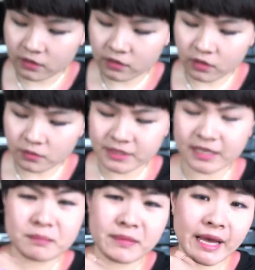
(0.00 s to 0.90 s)
almost
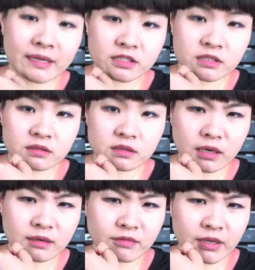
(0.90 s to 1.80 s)
like matte,
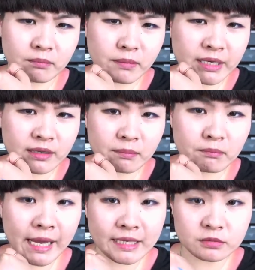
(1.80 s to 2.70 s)
kind of like my
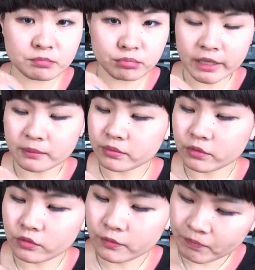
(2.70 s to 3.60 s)
matte bright
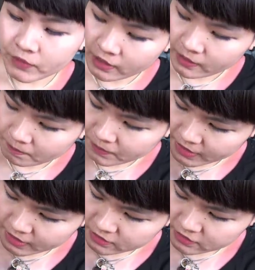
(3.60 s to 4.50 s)
blue, but
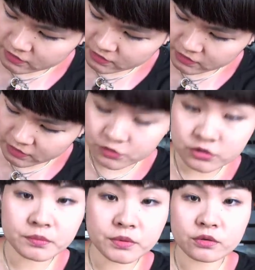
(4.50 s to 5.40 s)
it's such
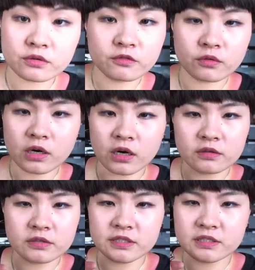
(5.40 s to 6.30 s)
a beautiful
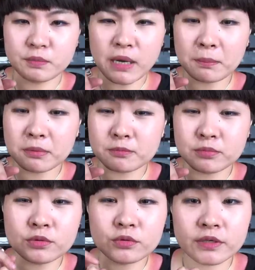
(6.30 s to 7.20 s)
color. This pop of
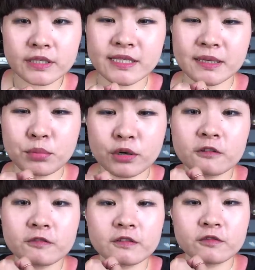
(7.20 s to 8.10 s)
blue is like
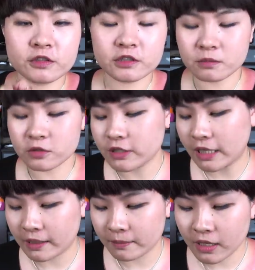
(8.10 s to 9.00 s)
perfect for
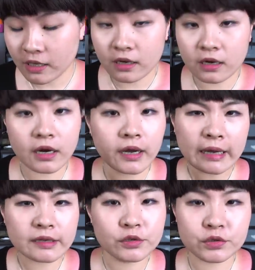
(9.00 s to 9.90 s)
summertime.
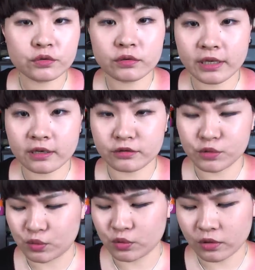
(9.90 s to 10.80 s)
I, I need to do like a
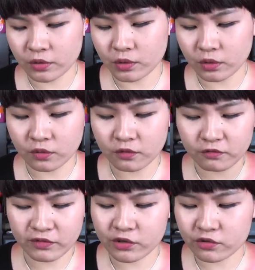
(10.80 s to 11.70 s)
tutorial
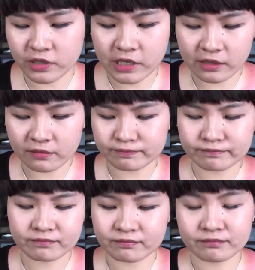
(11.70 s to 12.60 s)
featuring
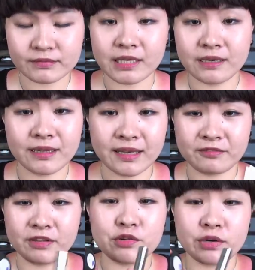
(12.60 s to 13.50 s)
like
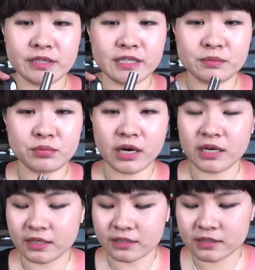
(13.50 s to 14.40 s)
featuring these
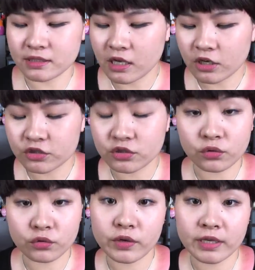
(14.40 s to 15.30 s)
products
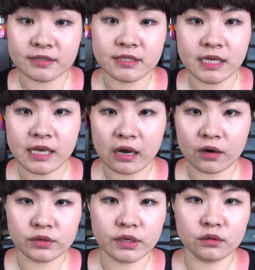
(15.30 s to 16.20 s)
so you can see
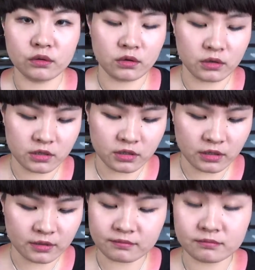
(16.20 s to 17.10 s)
how they look.
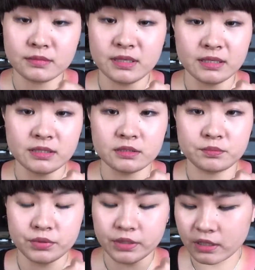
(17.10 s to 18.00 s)
Um, it's
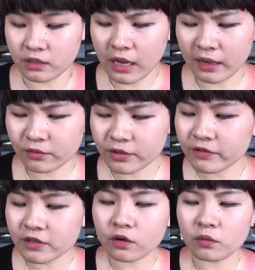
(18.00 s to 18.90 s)
just pretty. I don't
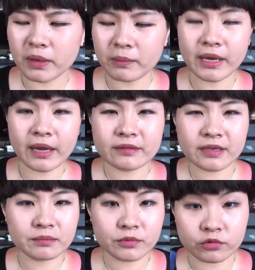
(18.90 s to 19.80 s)
even know, maybe I
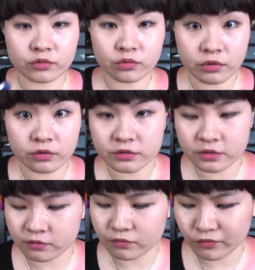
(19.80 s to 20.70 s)
did
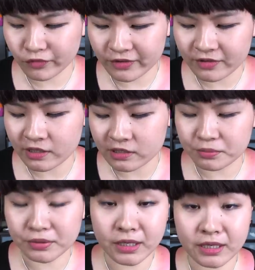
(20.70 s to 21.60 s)
tutorials with these
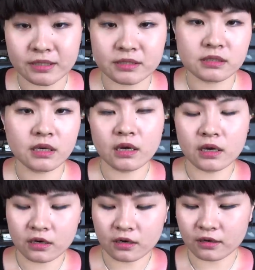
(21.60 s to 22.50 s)
products
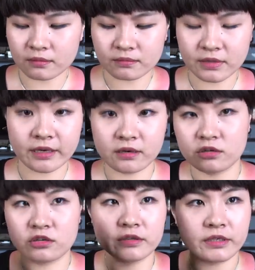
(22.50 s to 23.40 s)
um, like
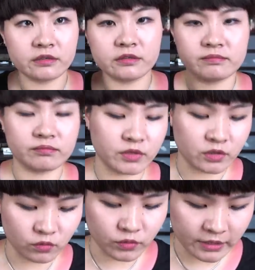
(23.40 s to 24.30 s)
earlier, you
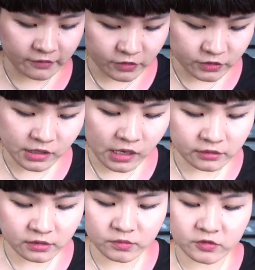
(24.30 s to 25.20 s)
know, when I first got
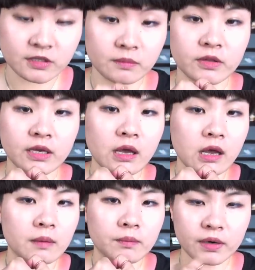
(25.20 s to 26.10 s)
them or something,
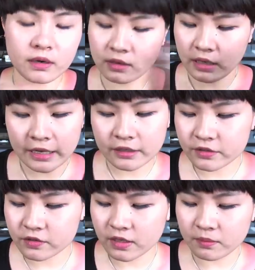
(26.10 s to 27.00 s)
but I need
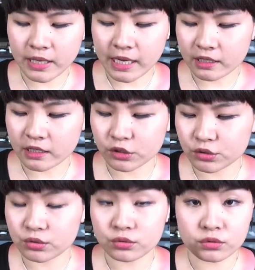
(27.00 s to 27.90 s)
to get back
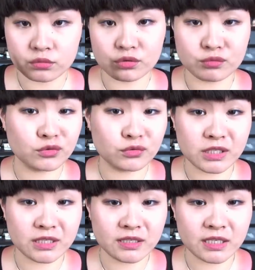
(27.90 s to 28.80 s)
into
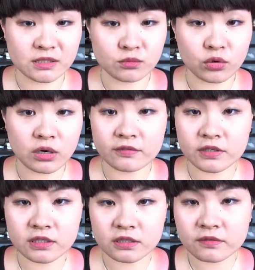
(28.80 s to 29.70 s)
using these more
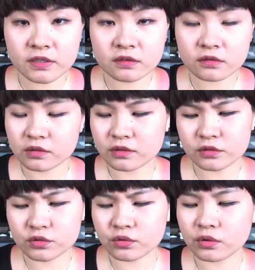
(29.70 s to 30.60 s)
often in the video, in the
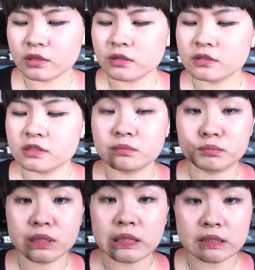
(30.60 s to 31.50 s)
tutorials,
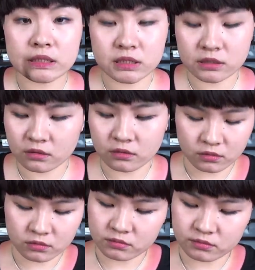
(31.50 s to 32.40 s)
because
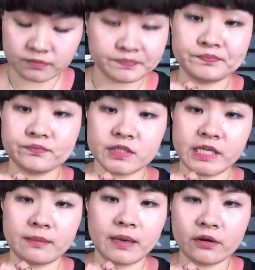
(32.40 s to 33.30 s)

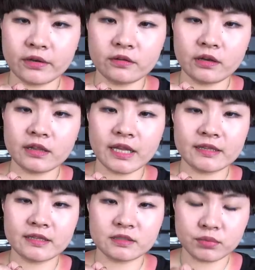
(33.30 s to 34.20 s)
damn, how can you not
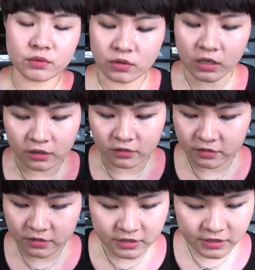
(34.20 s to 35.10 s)
like this blue
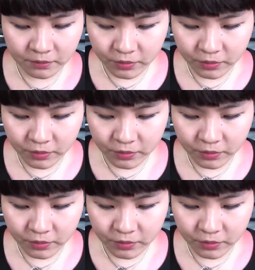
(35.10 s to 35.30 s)
color? It's like